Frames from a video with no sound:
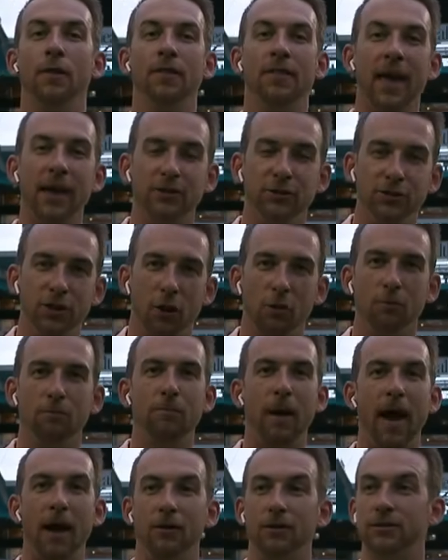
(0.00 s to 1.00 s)
They showed
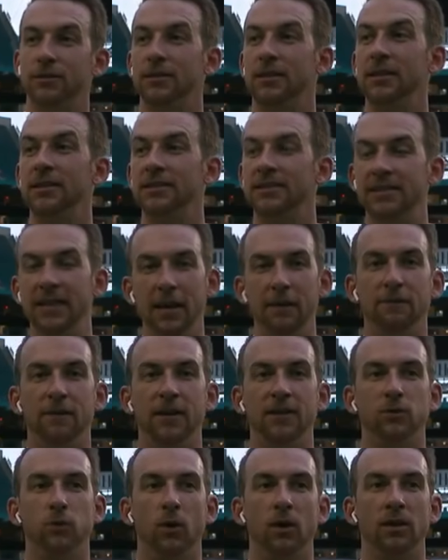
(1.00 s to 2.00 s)
balance. This
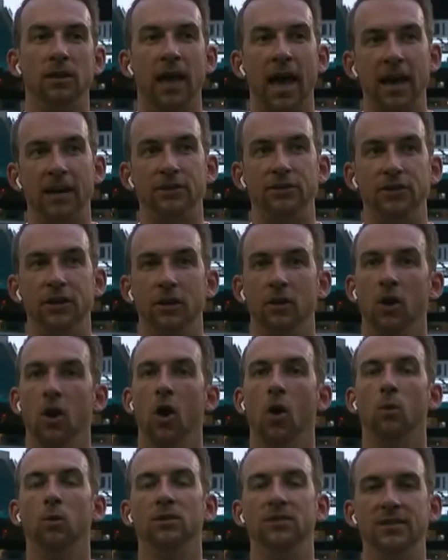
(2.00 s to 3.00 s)
defense, where last year
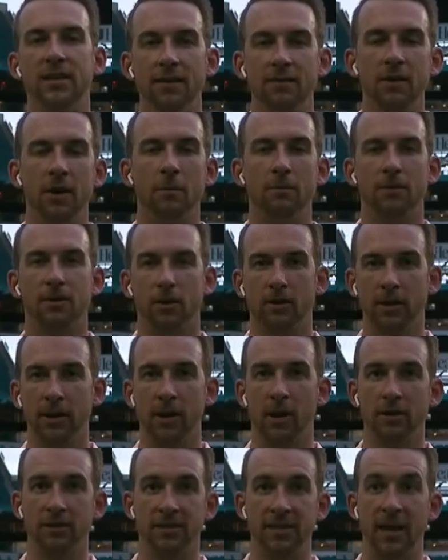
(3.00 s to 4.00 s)
was giving up 30
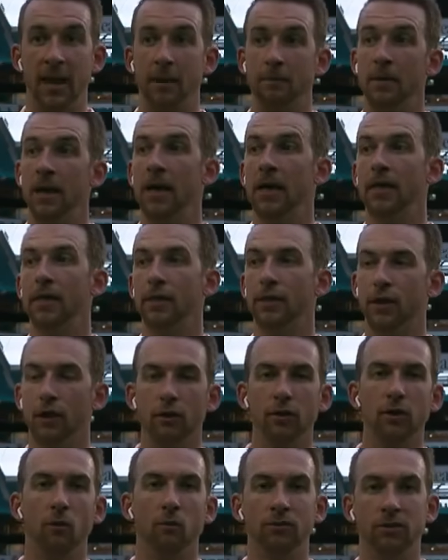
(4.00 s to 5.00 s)
yards a game,
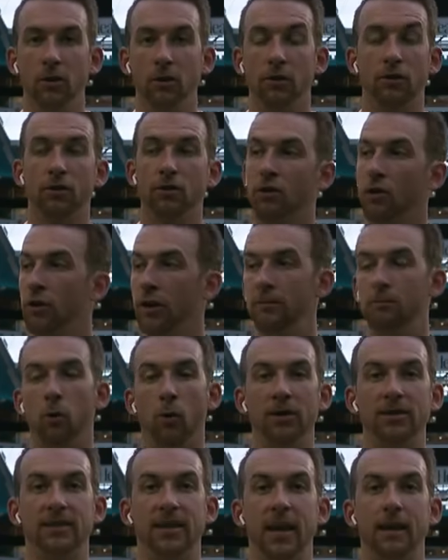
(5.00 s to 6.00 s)
they're the 30
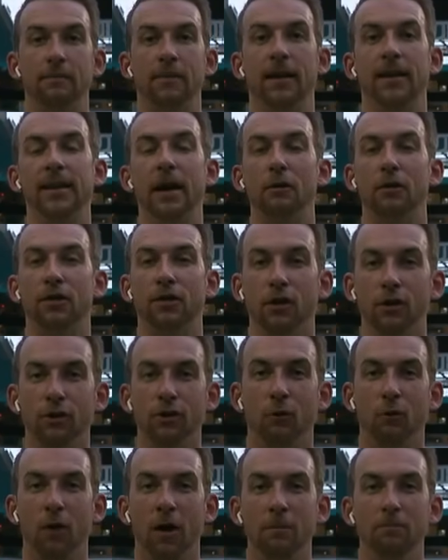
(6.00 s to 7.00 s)
points a game. Now they're
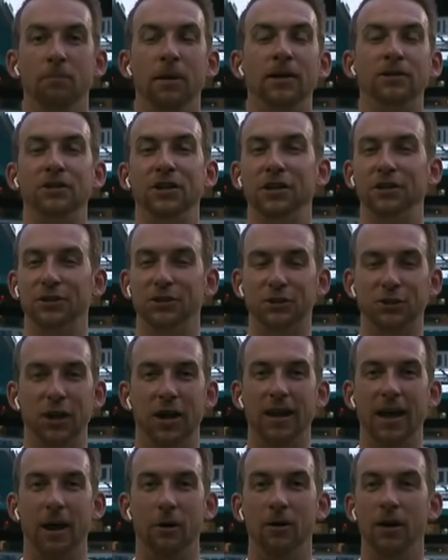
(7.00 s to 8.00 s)
the one pitching a
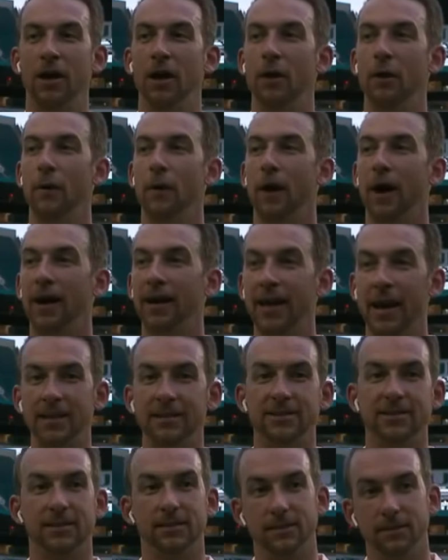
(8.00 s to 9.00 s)
shutout
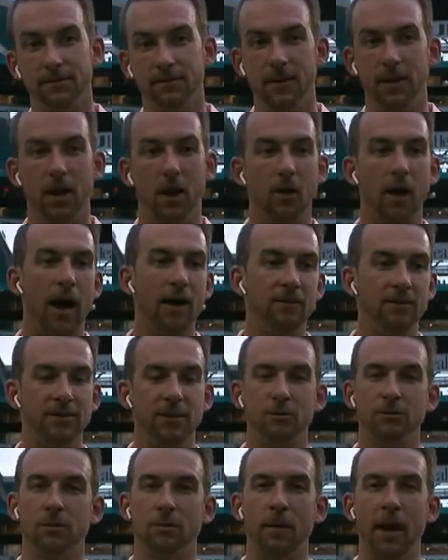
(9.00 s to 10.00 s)
against, you know,
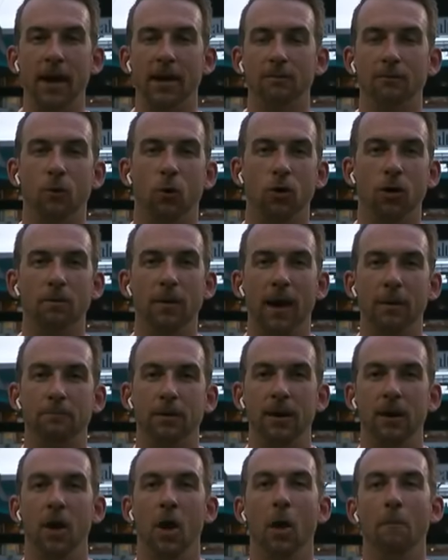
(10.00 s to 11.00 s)
obviously it was a backup quarterback,
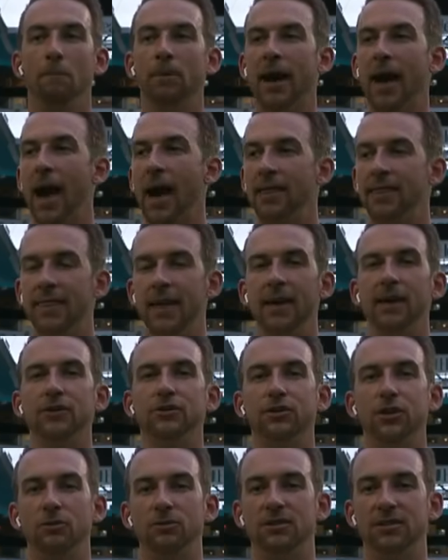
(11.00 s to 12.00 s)
but I think it
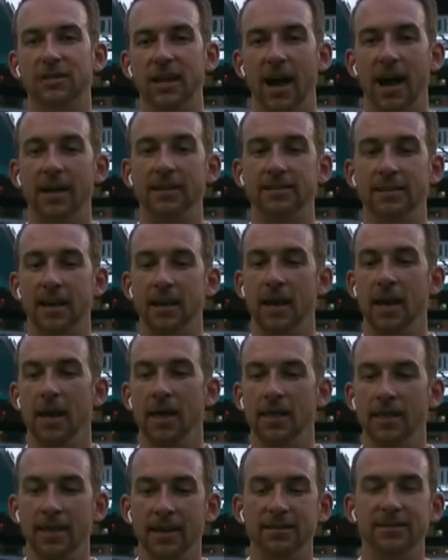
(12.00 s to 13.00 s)
shows signs that
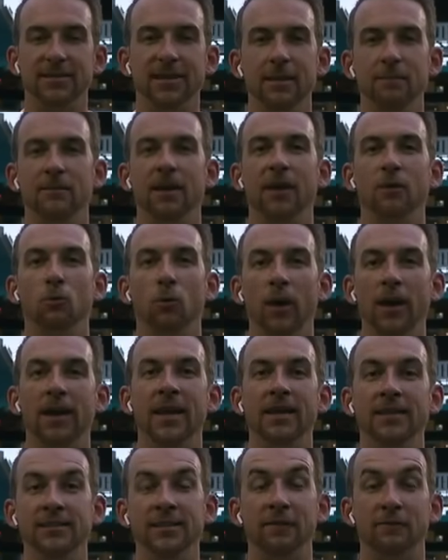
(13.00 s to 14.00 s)
this team can win
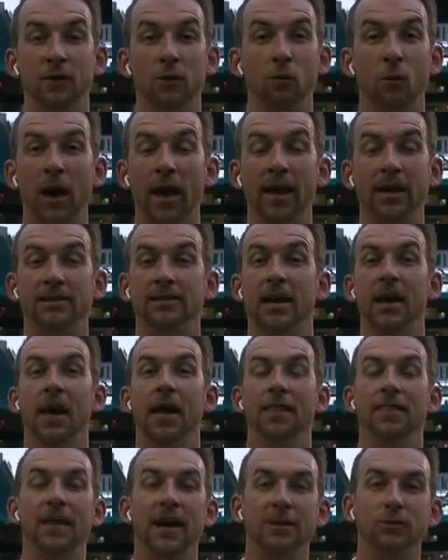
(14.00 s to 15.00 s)
in different ways.
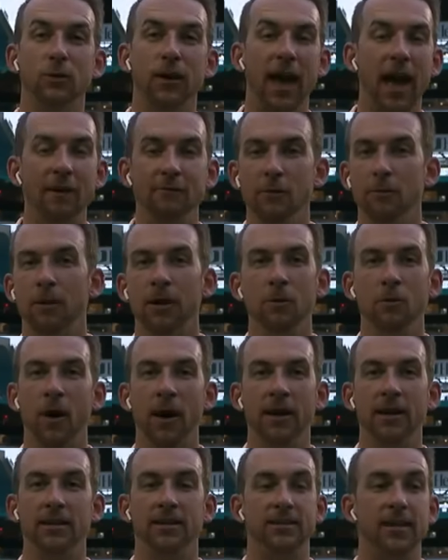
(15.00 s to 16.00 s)
That's what everybody
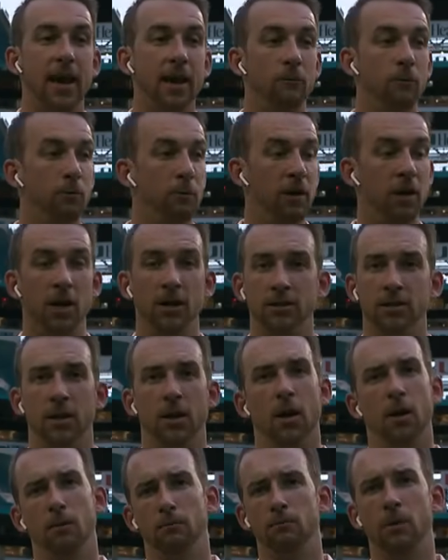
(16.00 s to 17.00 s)
wanted to say because,
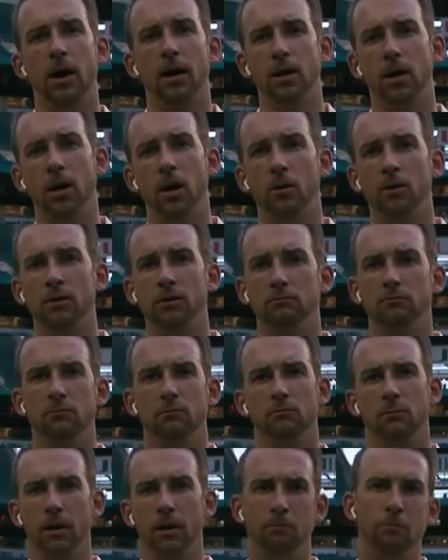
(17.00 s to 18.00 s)
Mike, you know, in
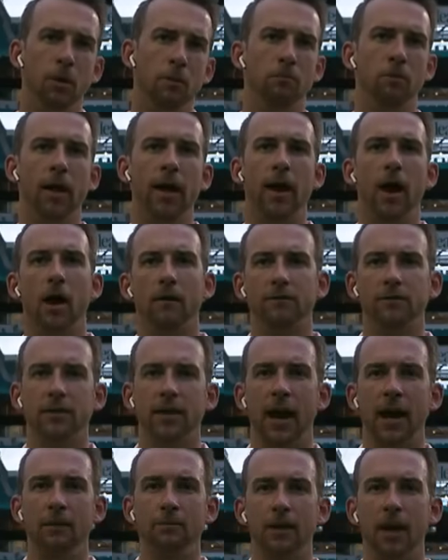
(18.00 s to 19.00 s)
the playoffs, you
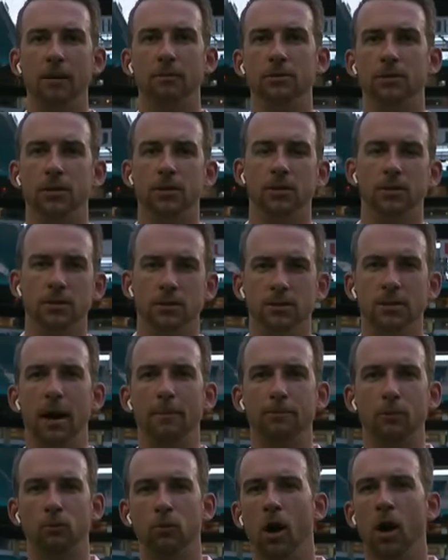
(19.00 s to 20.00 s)
got to be able to
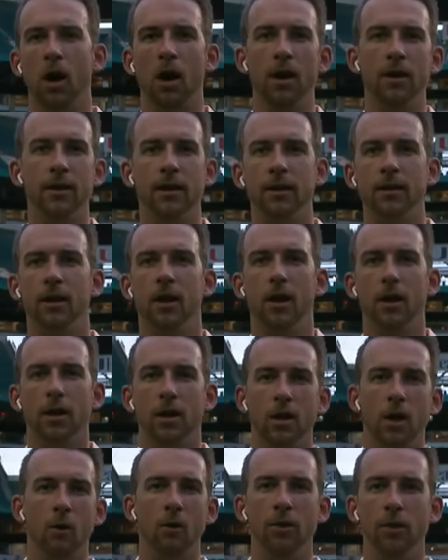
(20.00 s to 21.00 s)
stop the run. And,
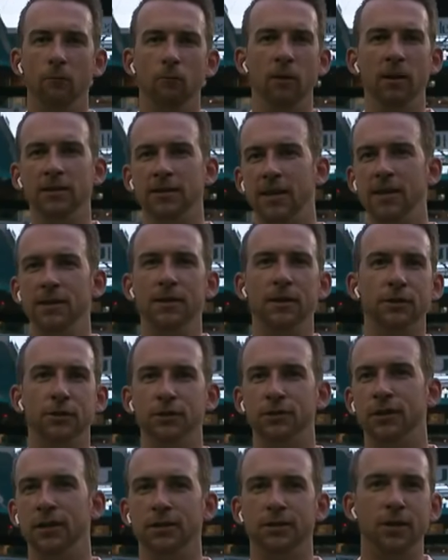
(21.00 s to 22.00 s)
you know, when
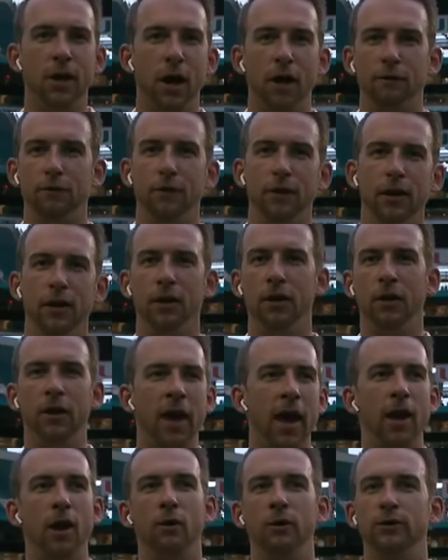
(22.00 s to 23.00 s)
conditions get tough, you
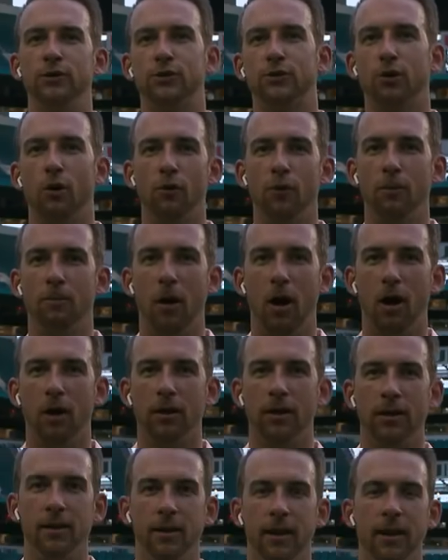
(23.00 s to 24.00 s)
can't always throw the
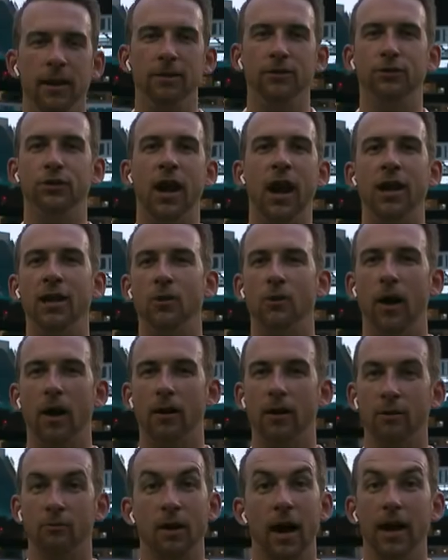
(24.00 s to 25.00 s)
ball in
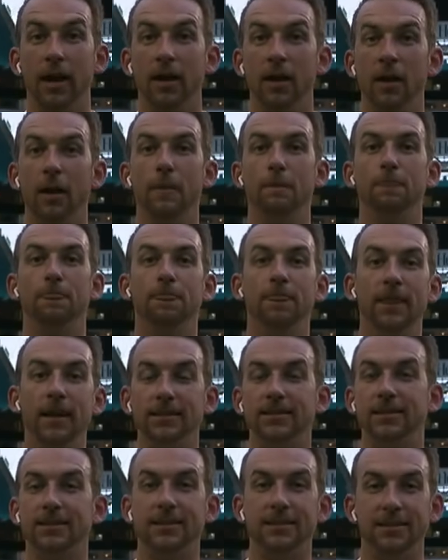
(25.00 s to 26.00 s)
January, right?
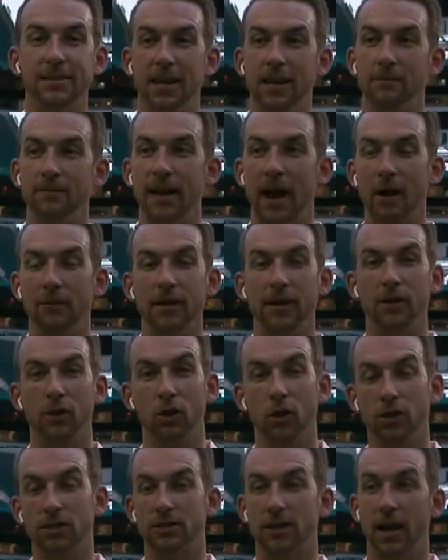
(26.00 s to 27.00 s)
This is a team now that
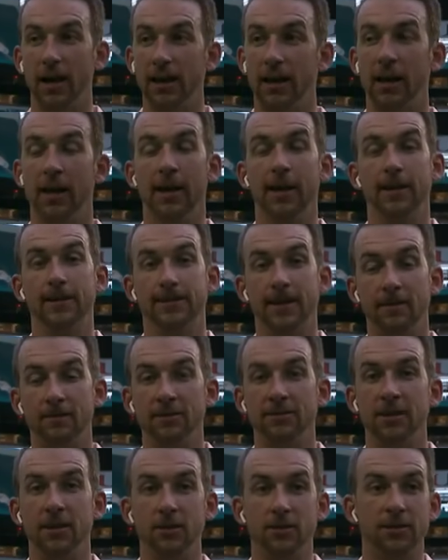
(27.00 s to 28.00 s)
looks like
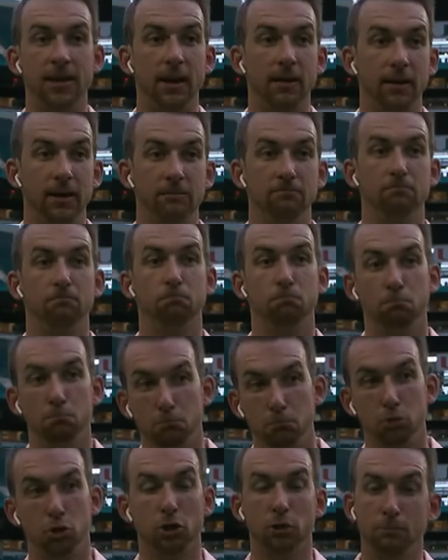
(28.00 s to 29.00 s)
Devin Singletary
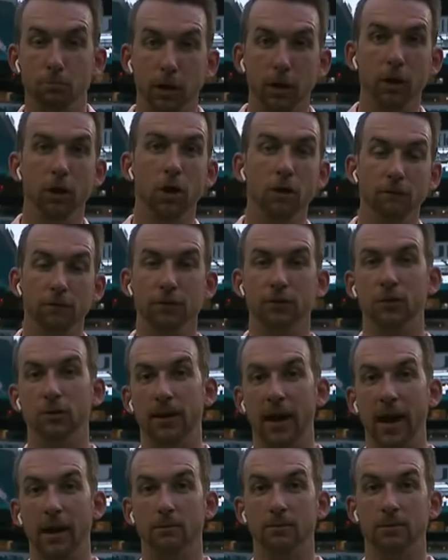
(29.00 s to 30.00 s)
looked pretty good for two
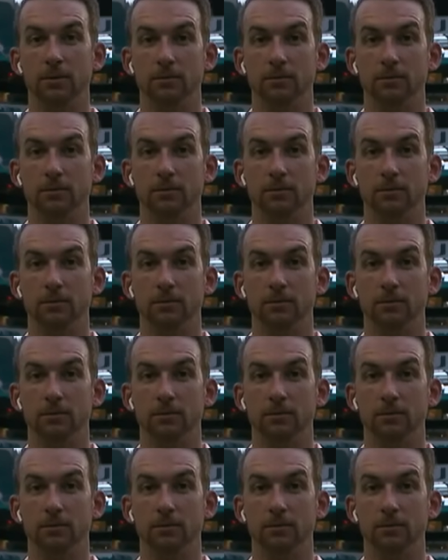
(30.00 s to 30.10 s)
games.